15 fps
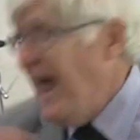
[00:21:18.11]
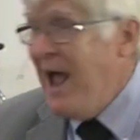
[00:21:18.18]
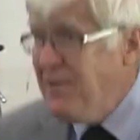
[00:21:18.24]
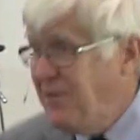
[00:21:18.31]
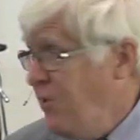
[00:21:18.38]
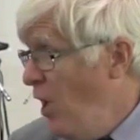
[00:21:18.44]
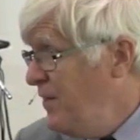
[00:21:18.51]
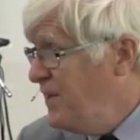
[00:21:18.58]
I
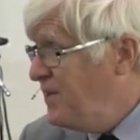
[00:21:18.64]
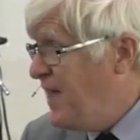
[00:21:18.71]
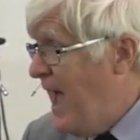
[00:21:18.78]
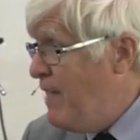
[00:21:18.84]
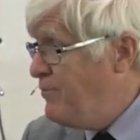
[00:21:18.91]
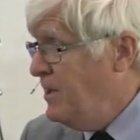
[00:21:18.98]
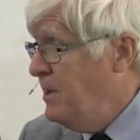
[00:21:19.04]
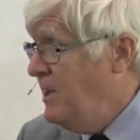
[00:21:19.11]
saw this
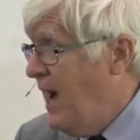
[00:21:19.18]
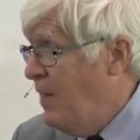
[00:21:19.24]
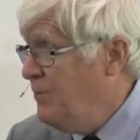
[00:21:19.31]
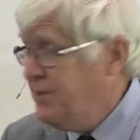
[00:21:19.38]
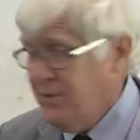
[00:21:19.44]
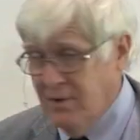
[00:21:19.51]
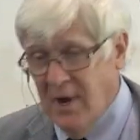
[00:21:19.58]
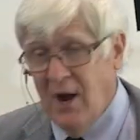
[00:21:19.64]
happen. I
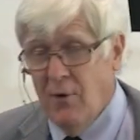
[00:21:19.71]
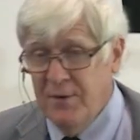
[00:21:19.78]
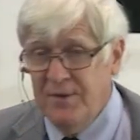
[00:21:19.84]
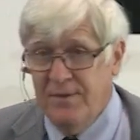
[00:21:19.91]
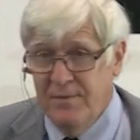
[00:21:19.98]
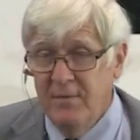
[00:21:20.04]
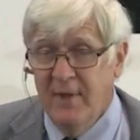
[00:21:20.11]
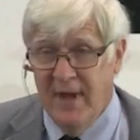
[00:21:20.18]
was, I
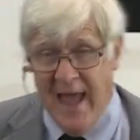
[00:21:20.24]
was